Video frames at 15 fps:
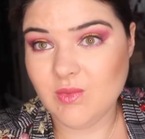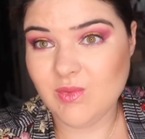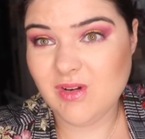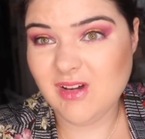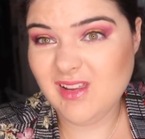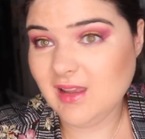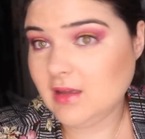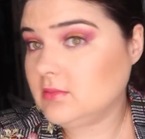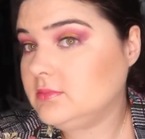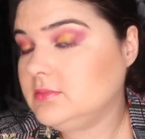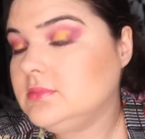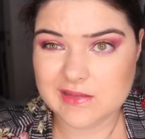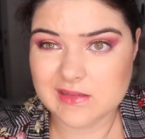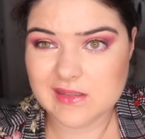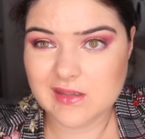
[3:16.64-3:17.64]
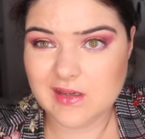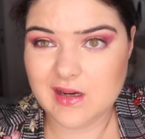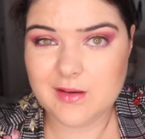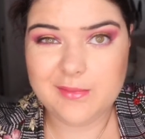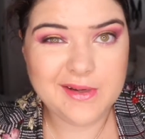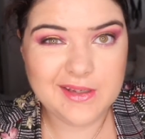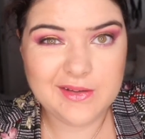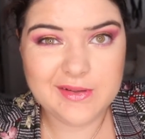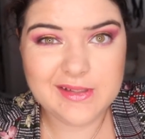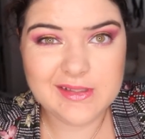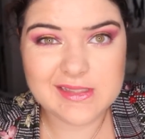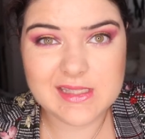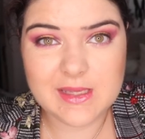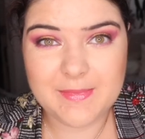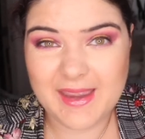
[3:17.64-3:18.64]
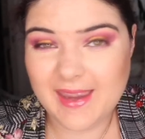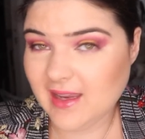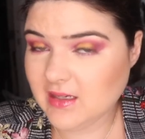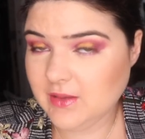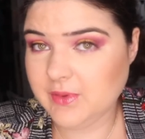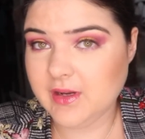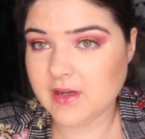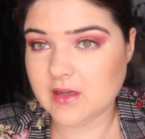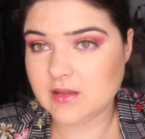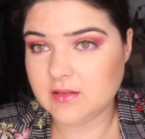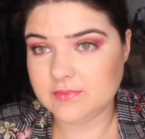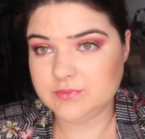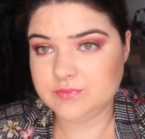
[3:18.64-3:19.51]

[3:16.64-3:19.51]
Voila! So I'll bring you in to see my handiwork.